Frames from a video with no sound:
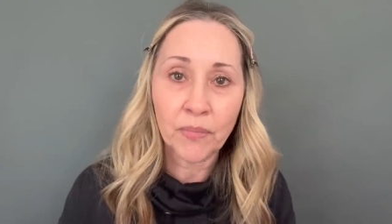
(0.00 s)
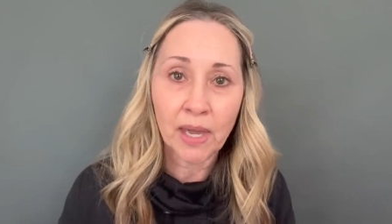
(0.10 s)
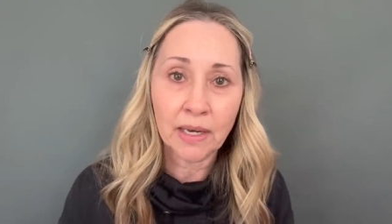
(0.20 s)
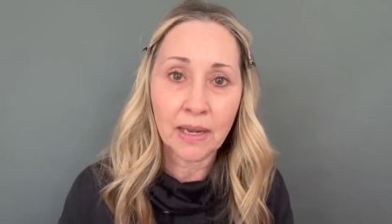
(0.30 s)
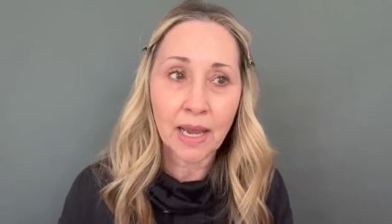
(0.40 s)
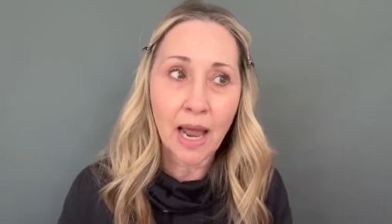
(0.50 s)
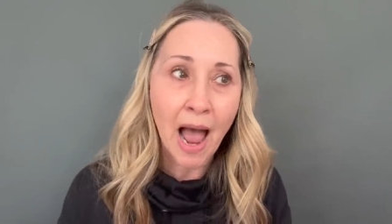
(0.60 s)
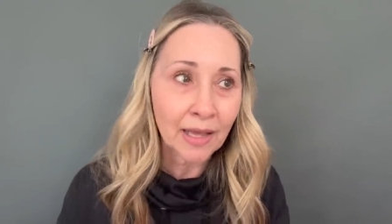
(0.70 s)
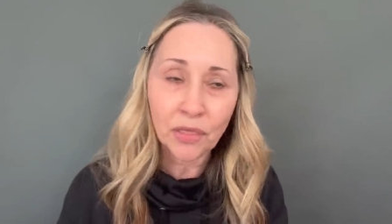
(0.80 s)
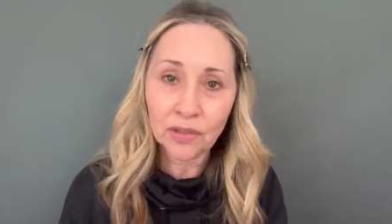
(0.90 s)
And
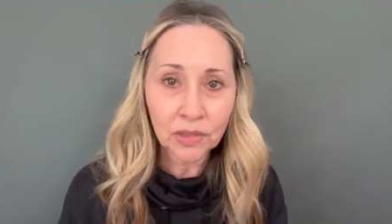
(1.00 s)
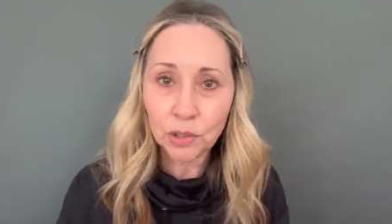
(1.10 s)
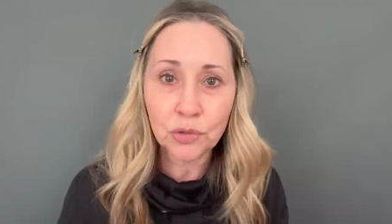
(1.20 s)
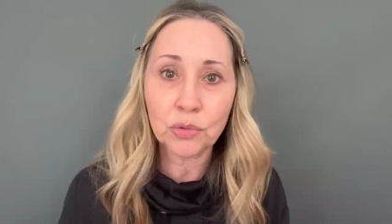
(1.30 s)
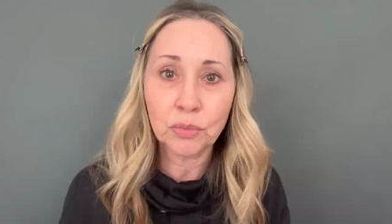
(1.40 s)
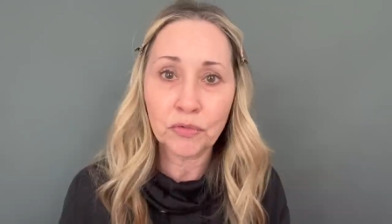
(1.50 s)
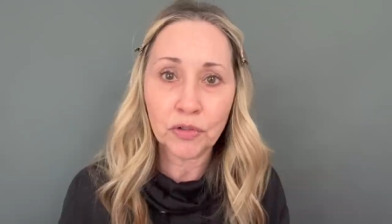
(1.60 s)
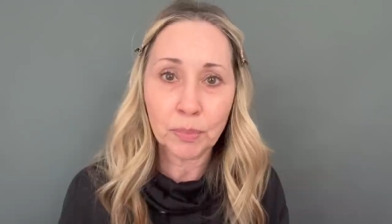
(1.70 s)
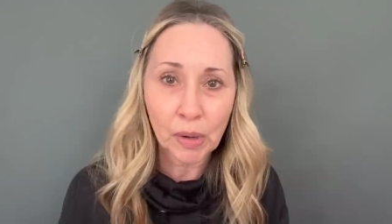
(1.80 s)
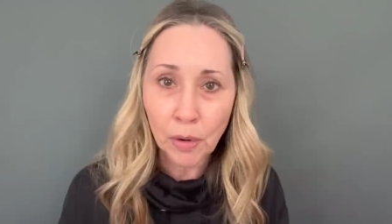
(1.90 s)
I think there's room
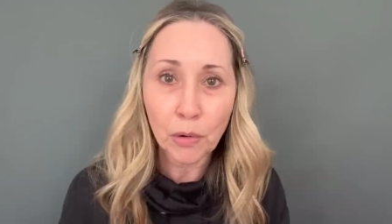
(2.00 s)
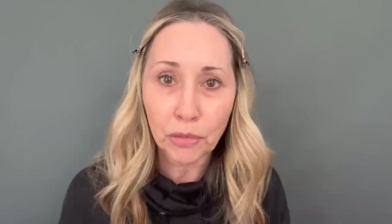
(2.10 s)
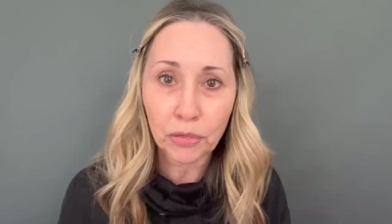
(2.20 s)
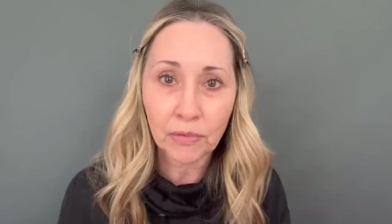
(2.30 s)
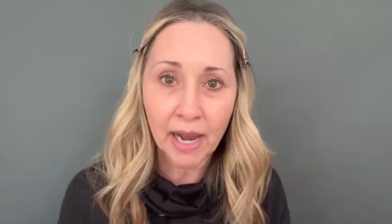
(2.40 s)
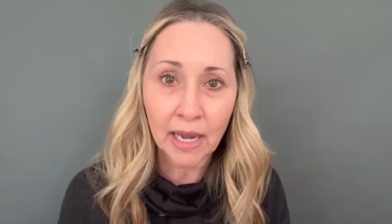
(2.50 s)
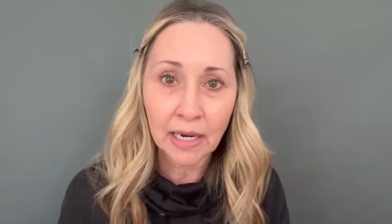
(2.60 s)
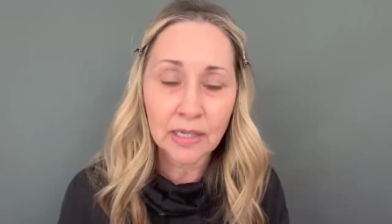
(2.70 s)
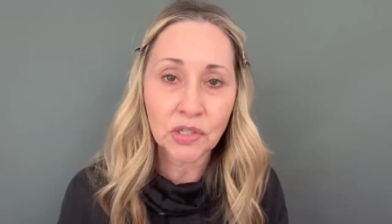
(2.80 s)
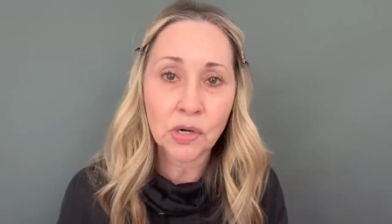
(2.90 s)
for both,
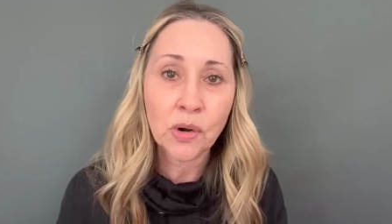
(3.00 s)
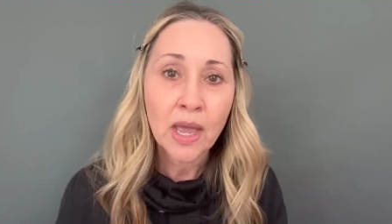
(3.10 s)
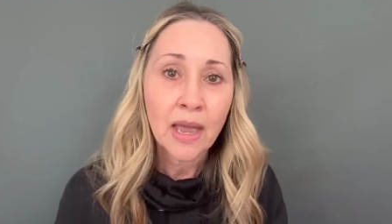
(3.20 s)
right? So